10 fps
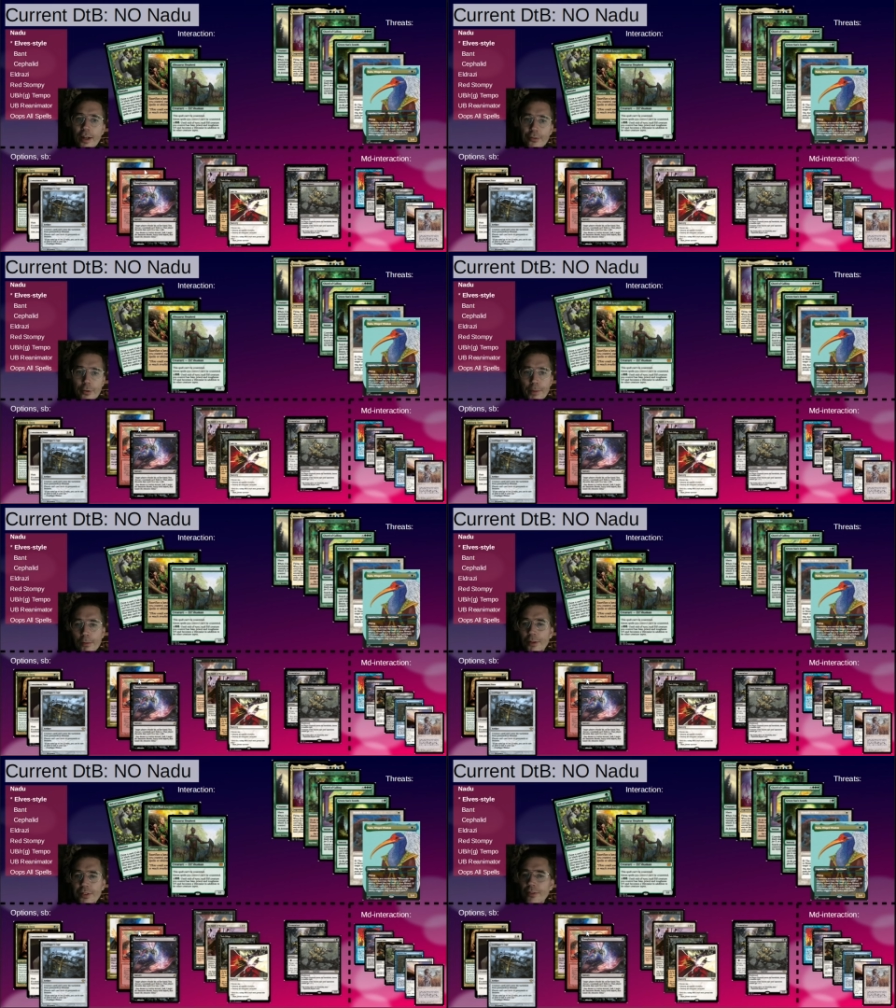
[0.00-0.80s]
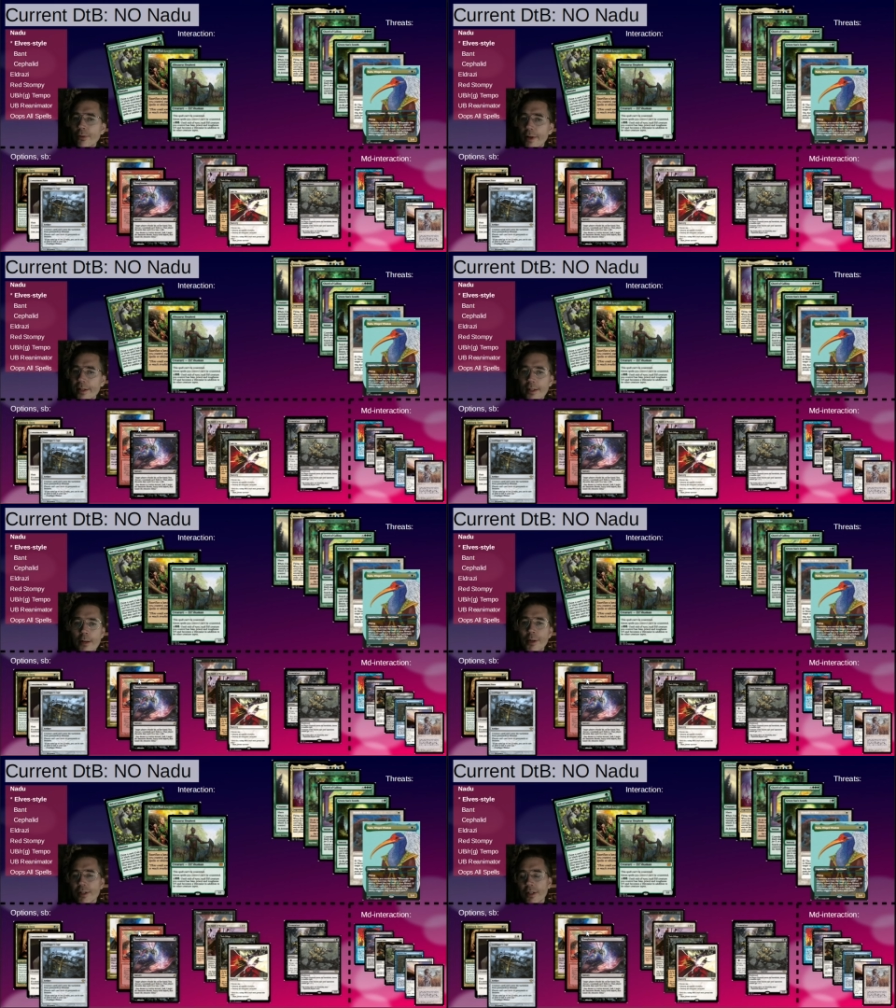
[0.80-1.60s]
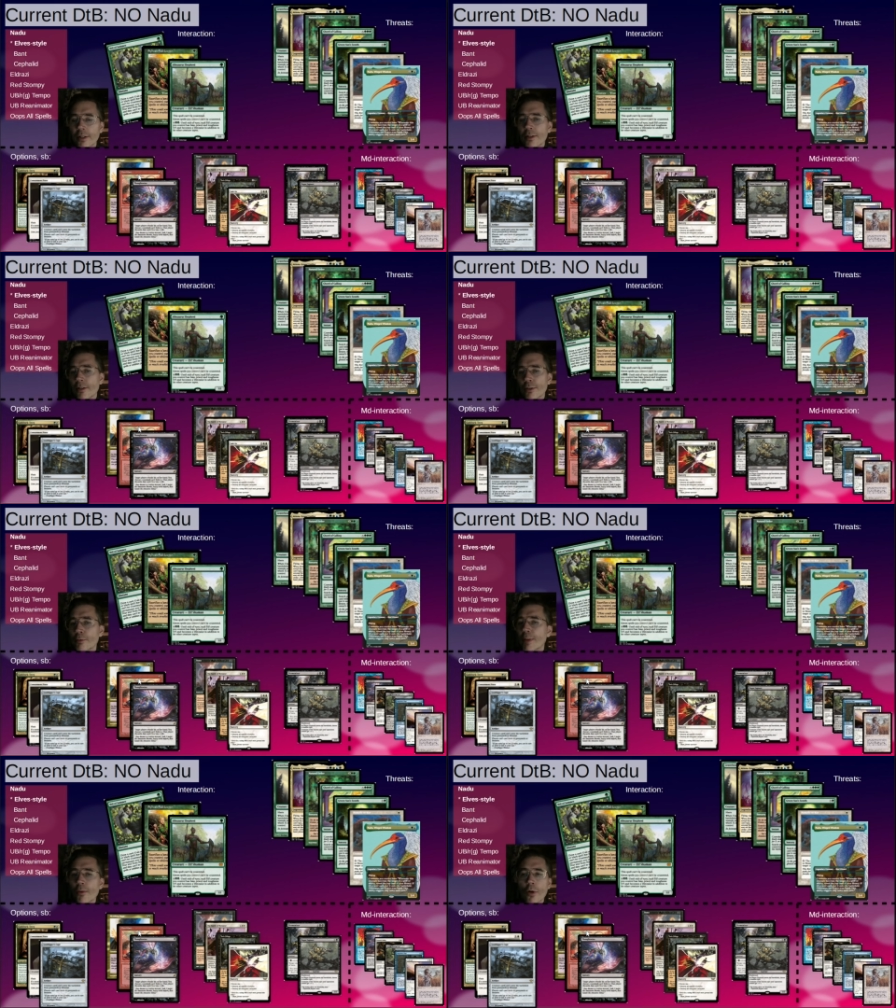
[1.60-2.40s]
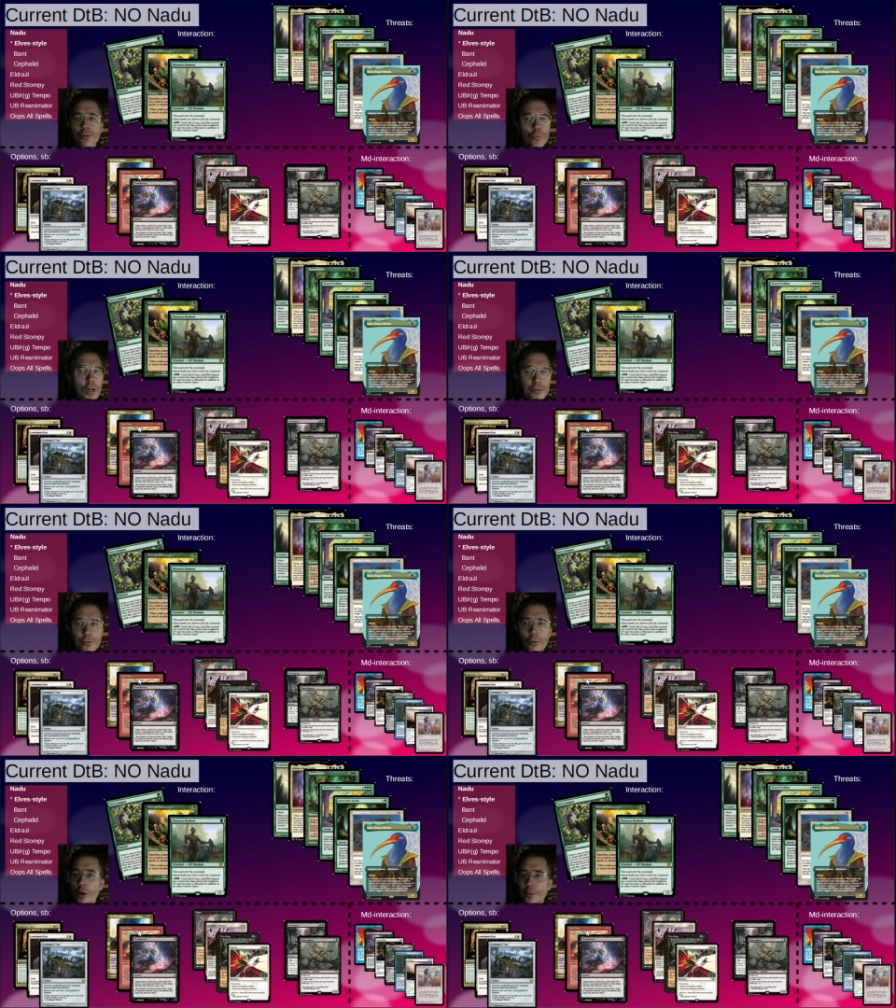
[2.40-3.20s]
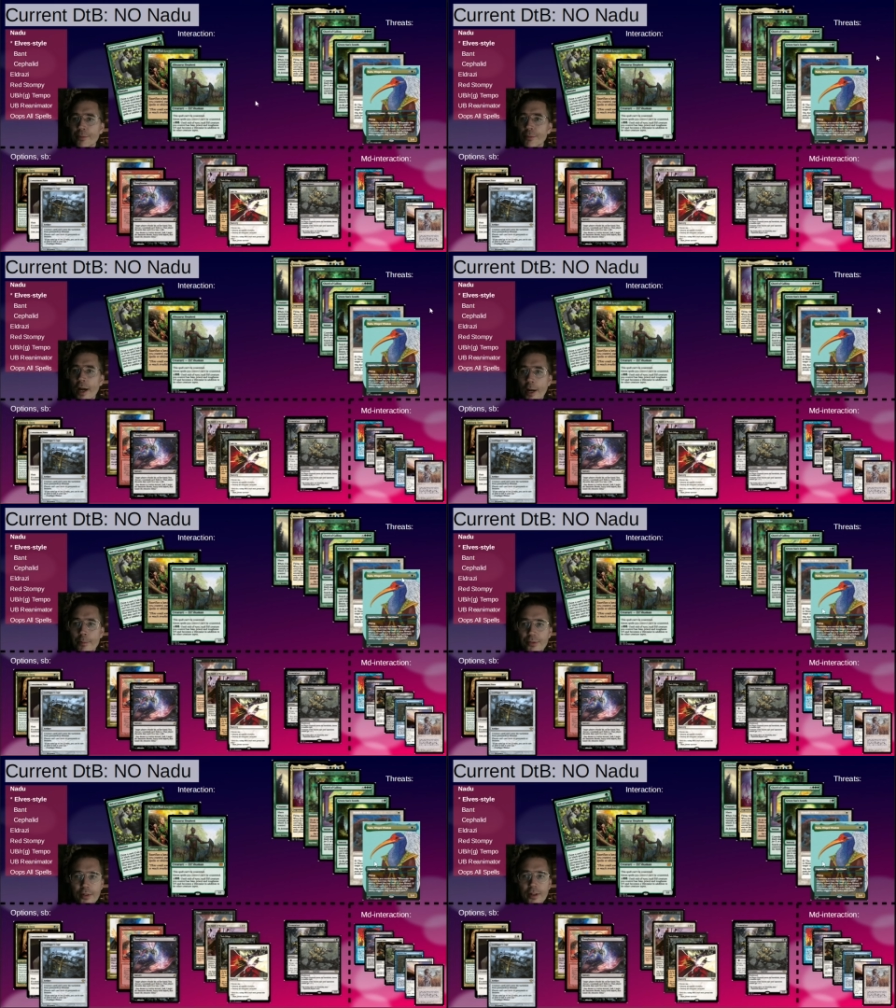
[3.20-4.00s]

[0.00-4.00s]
So Pyroblast isn't great here, but you may want 1 or 2 copies perhaps,